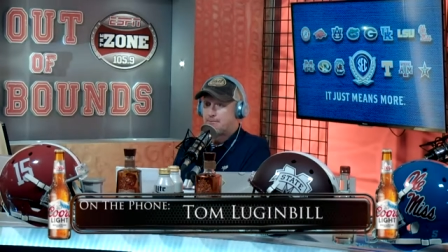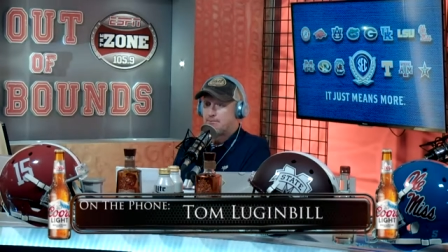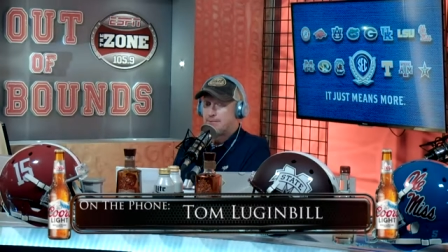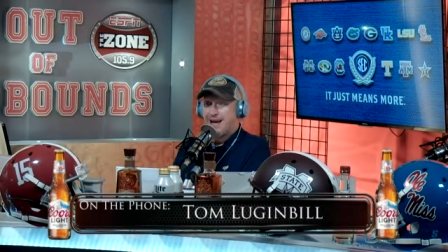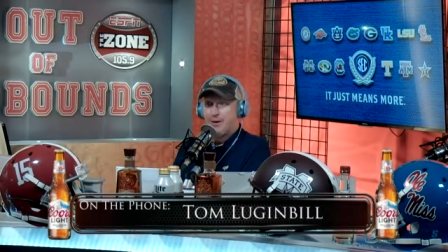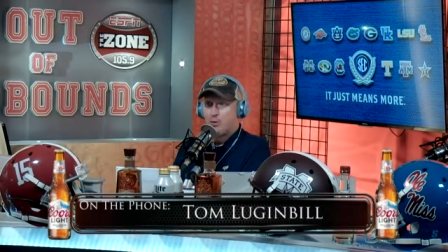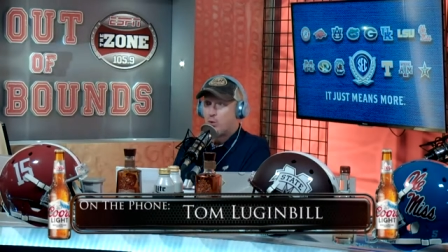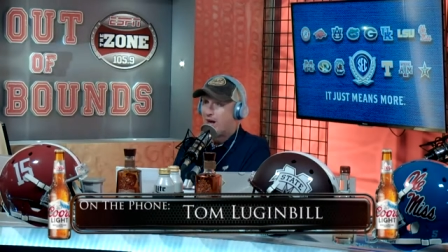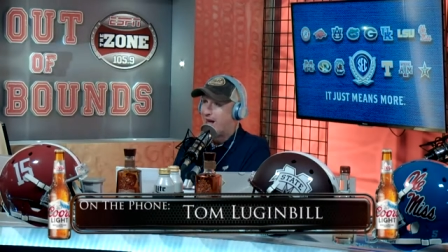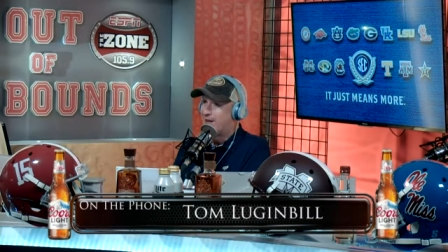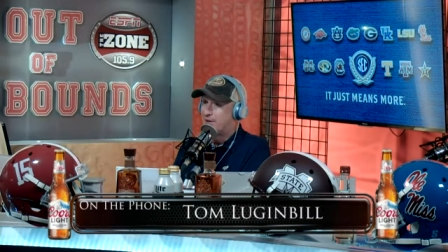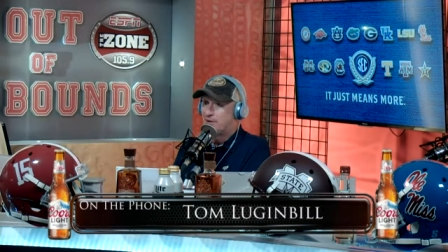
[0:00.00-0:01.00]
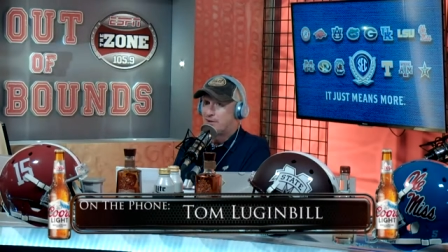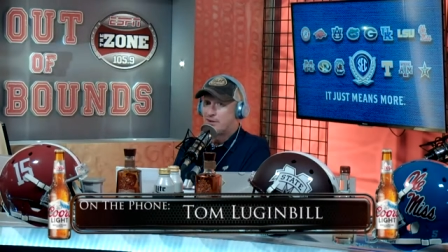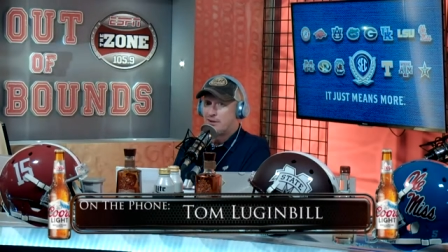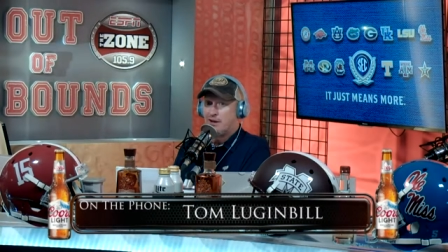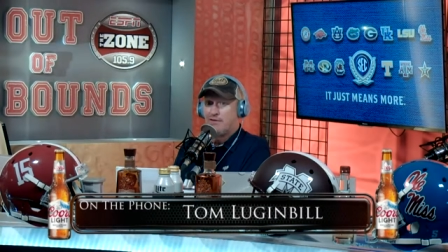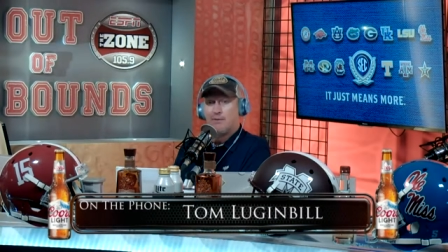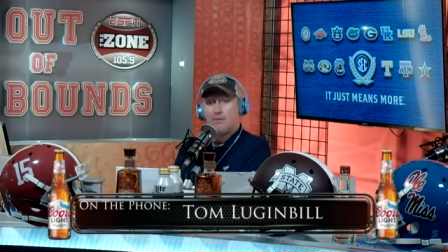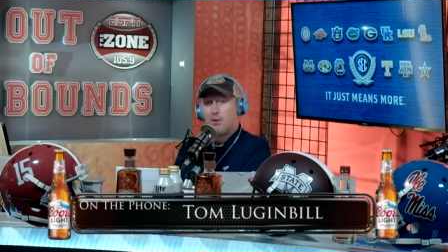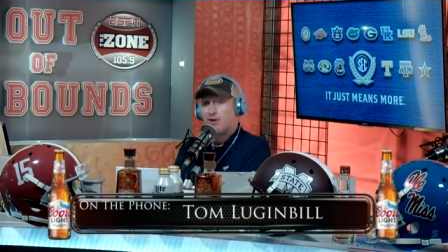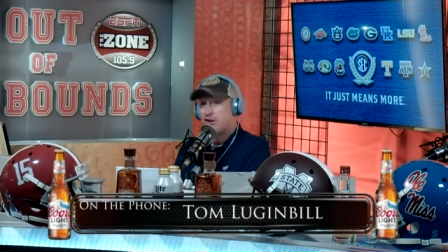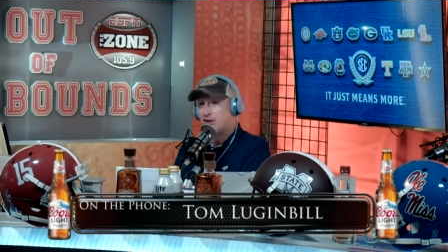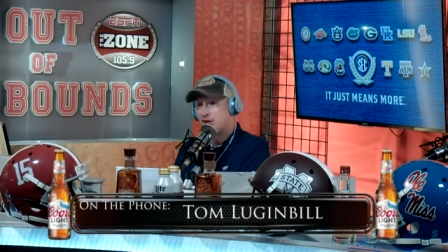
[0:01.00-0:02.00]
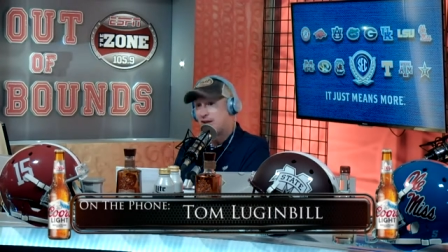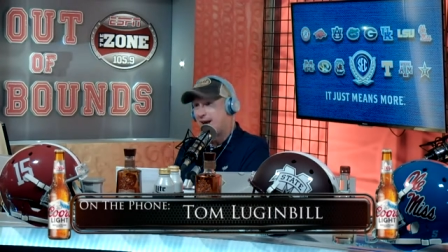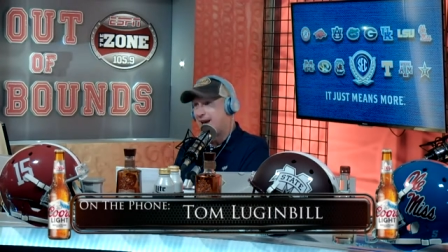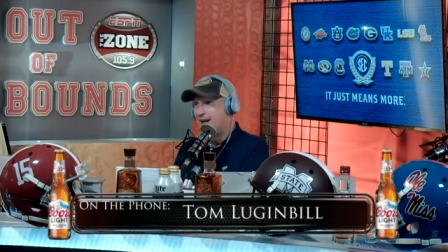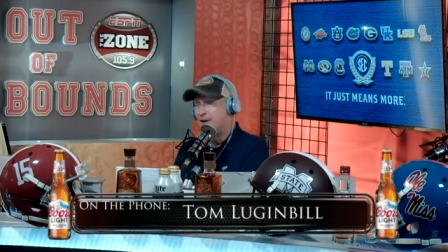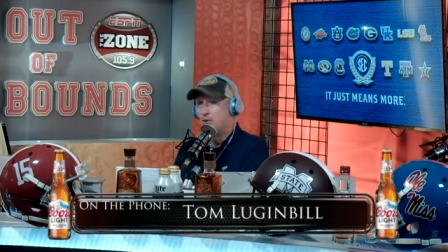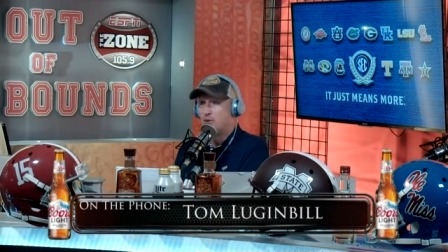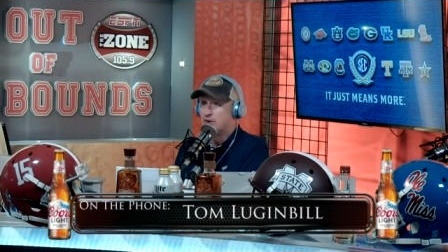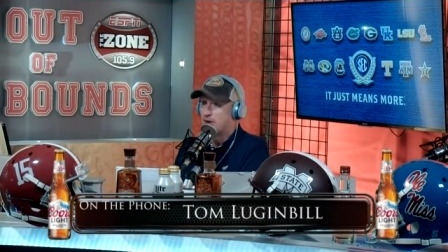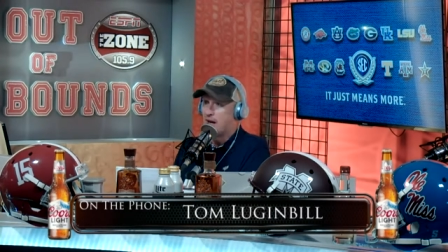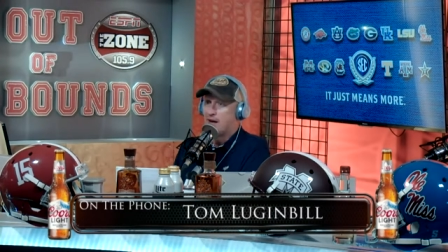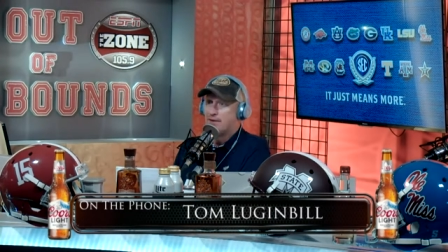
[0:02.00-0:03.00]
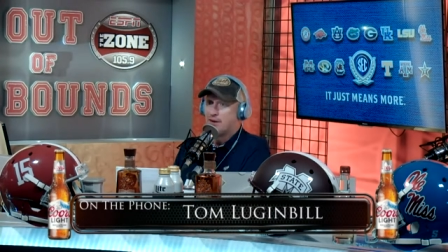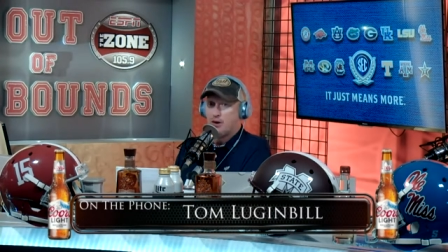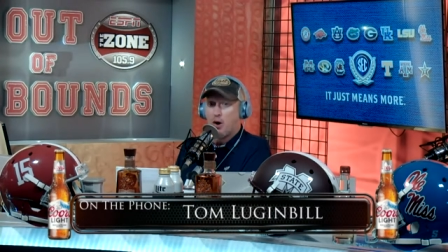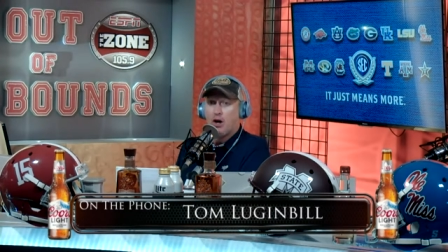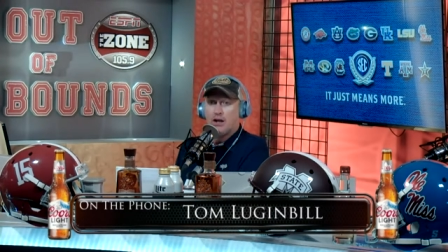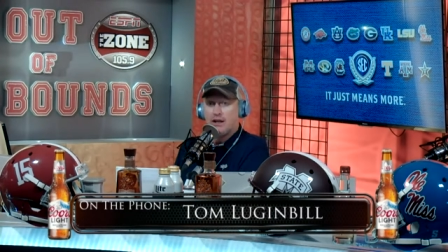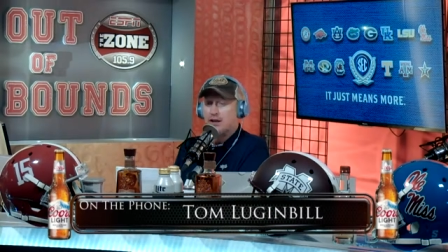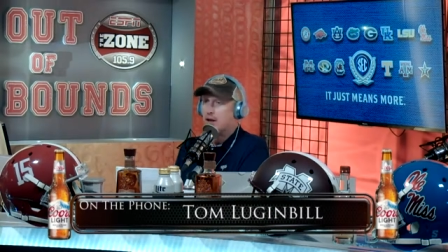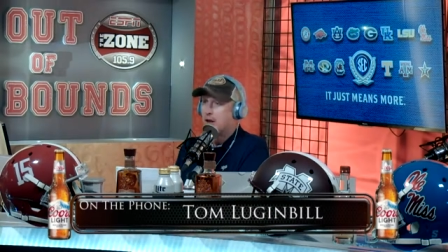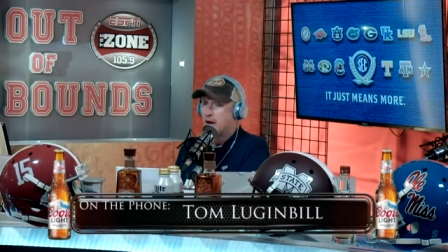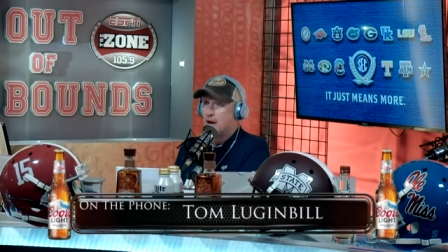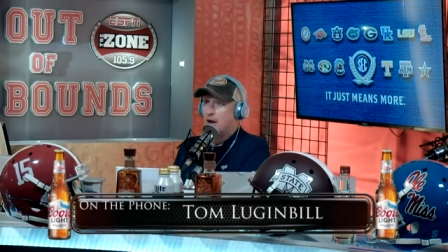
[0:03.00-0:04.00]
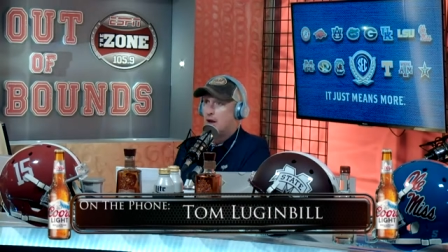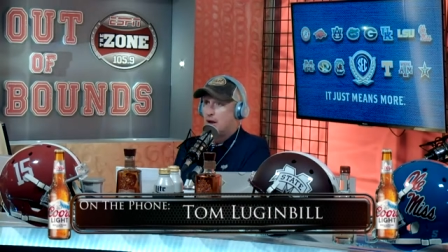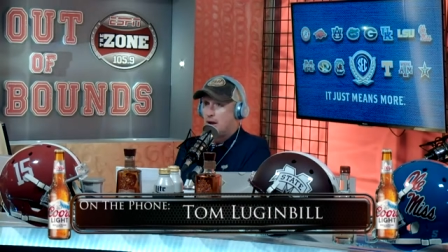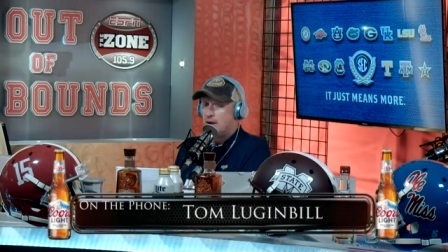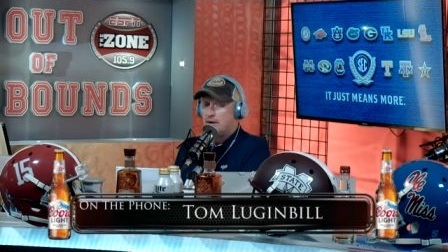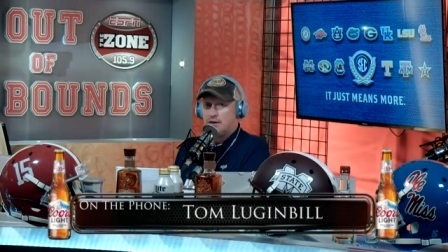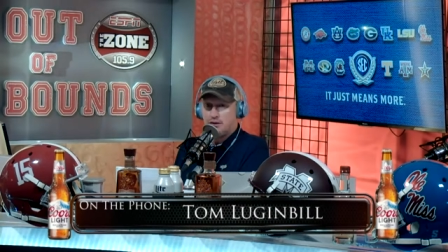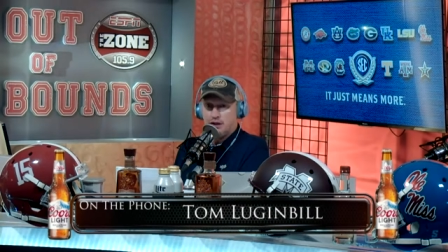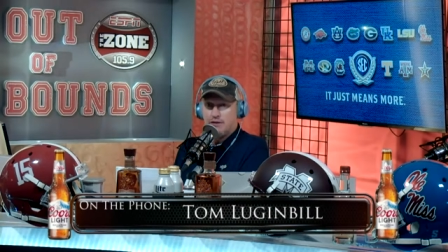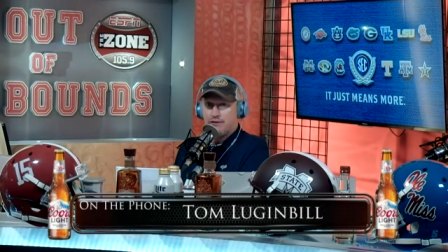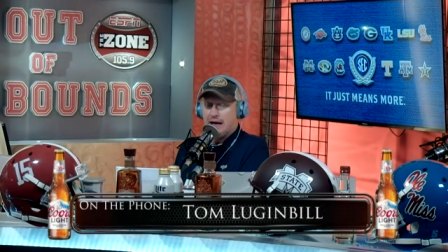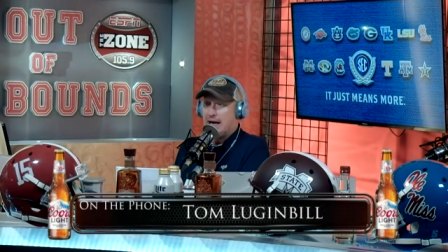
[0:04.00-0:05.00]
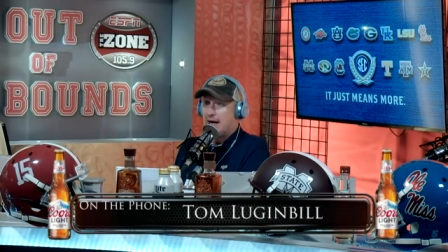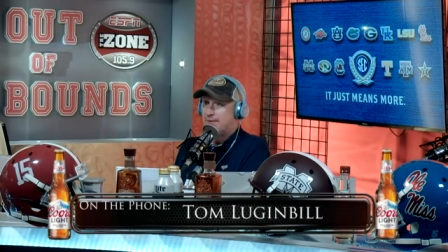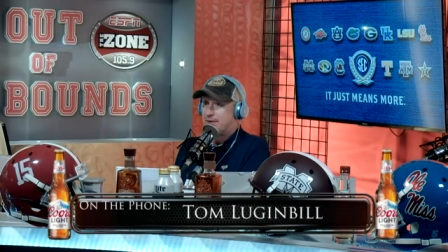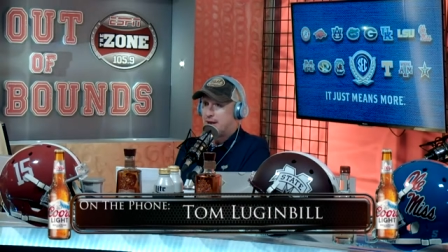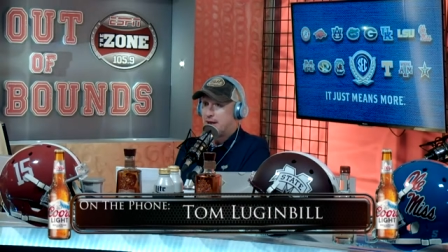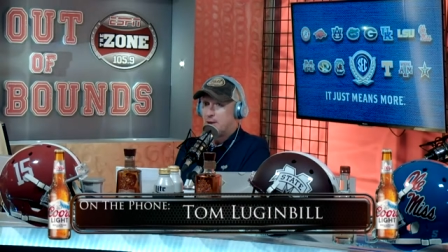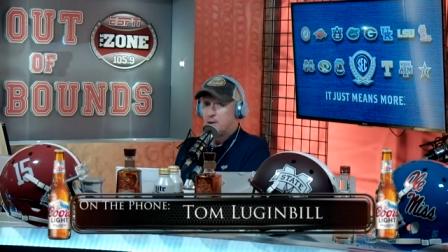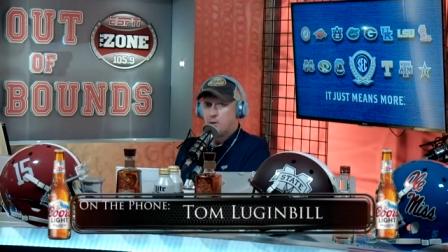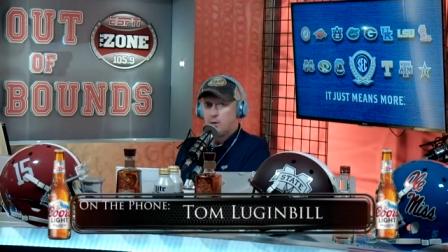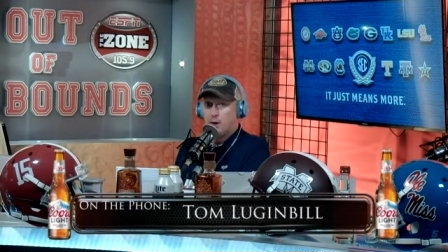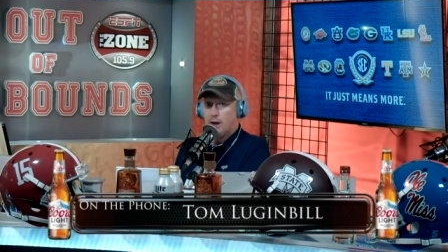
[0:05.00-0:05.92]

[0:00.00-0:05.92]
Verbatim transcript: Mountain West, even Boise State, who is kind of a darling in the G5 deal.